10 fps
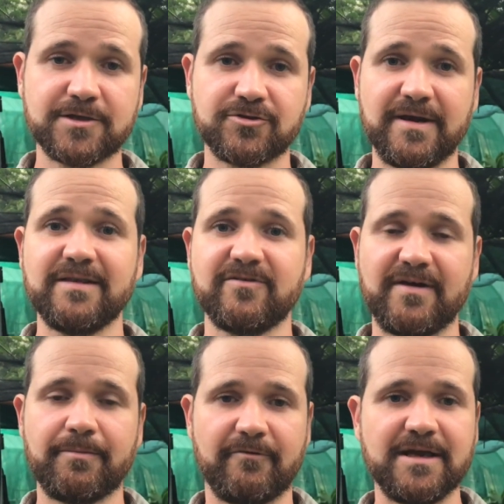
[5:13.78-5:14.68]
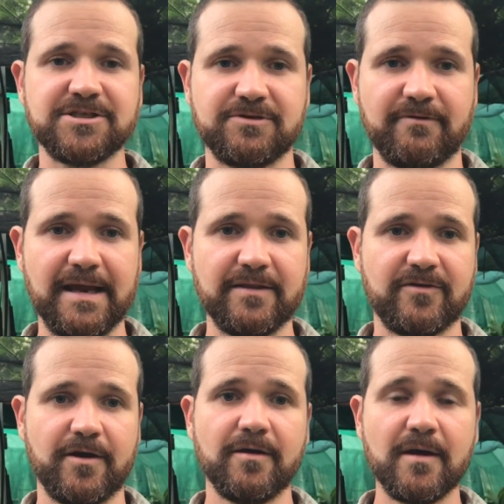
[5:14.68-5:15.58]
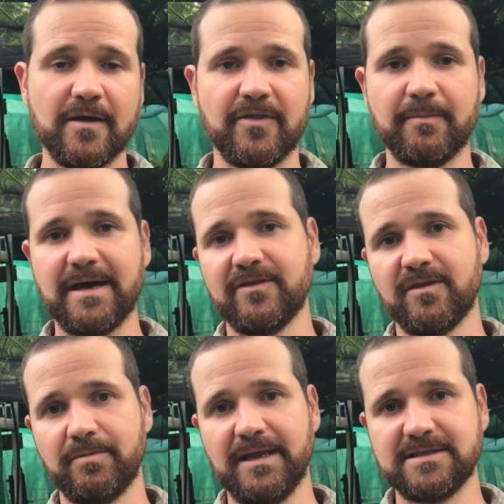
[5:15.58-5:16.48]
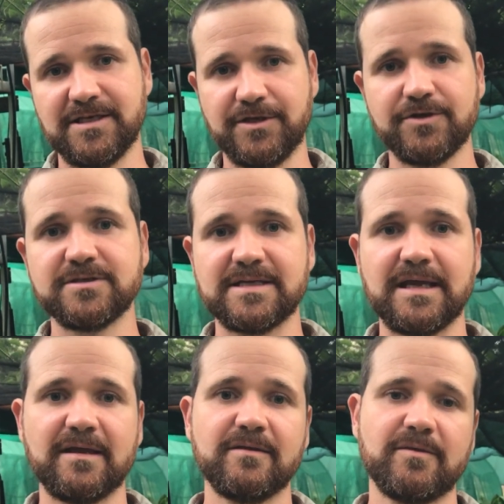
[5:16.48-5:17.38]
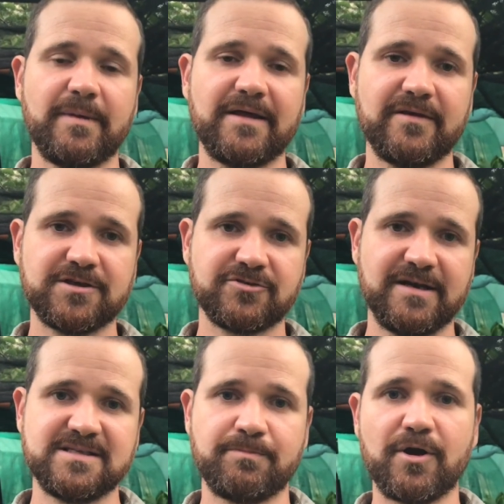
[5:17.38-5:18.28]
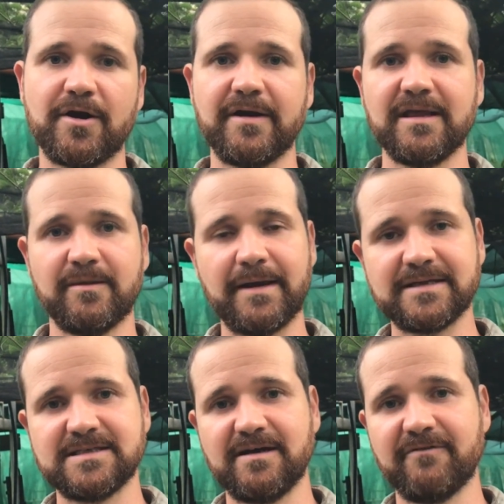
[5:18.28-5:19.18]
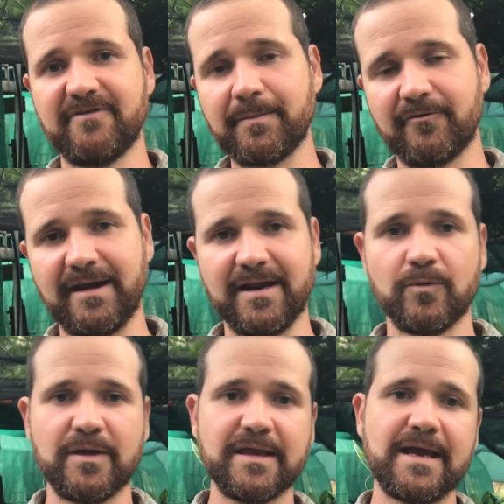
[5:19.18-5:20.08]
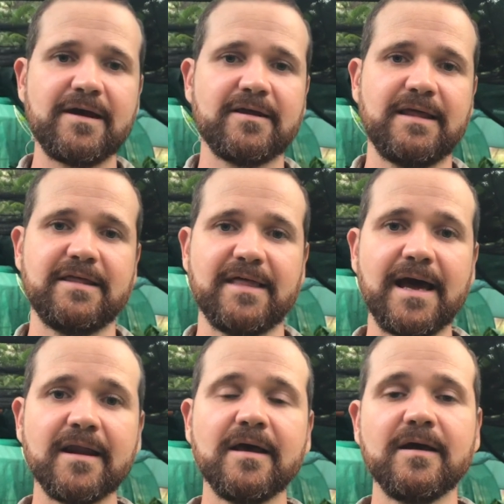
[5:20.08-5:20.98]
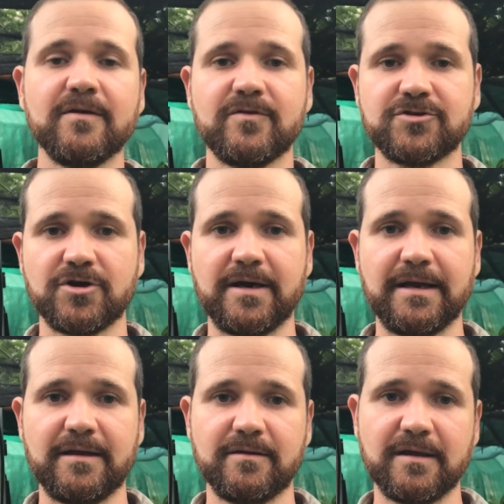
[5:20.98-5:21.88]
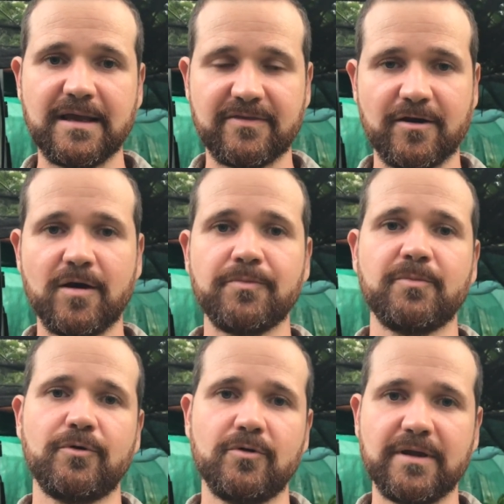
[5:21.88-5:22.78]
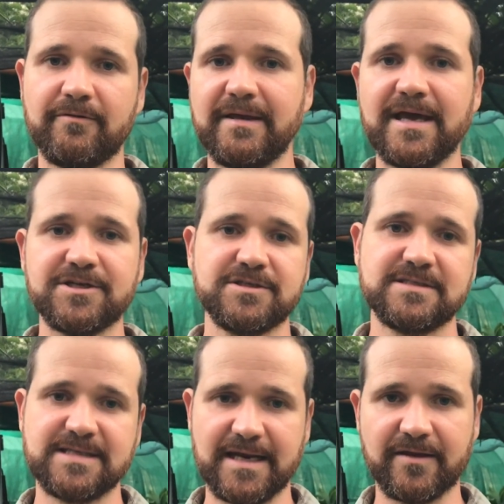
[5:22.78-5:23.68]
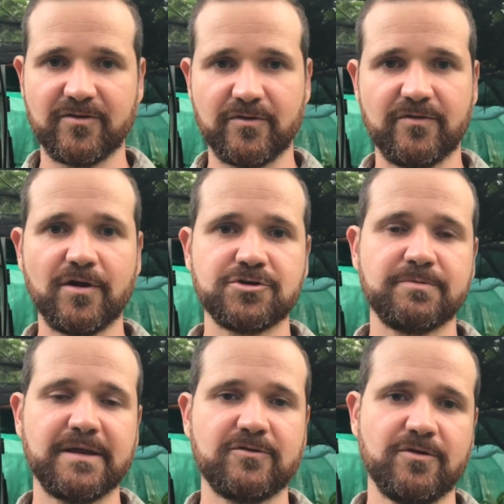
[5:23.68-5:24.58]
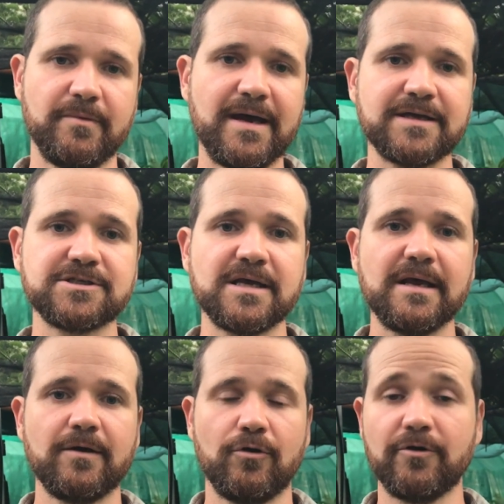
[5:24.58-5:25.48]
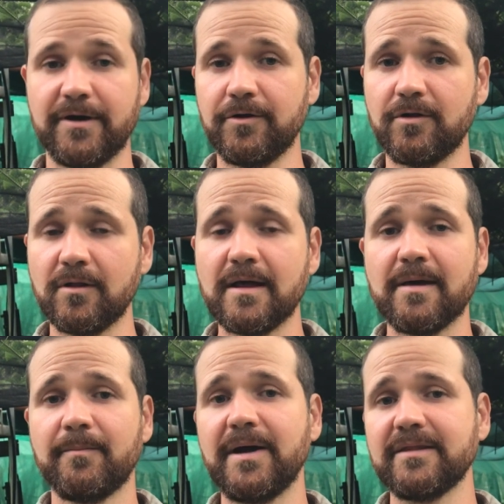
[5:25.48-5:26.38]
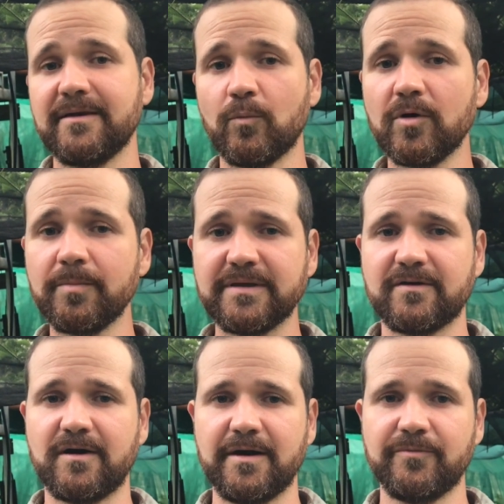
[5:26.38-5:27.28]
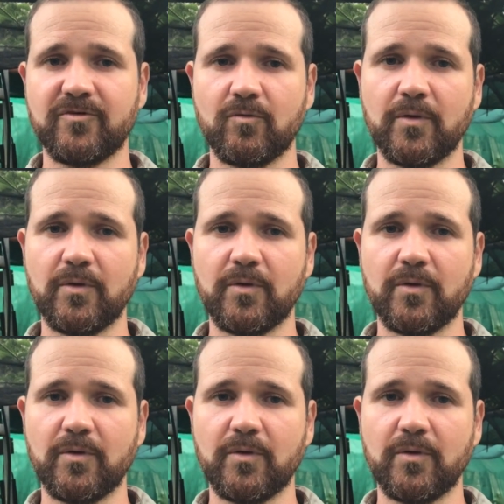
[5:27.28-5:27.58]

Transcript: trans-evaporation rate. So the amount that the plants are using, the amount they're transpiring, and the amounts they're evaporating, we can calculate that to try and get the optimal irrigation setting so it's not dripping too much or at all. But there will be times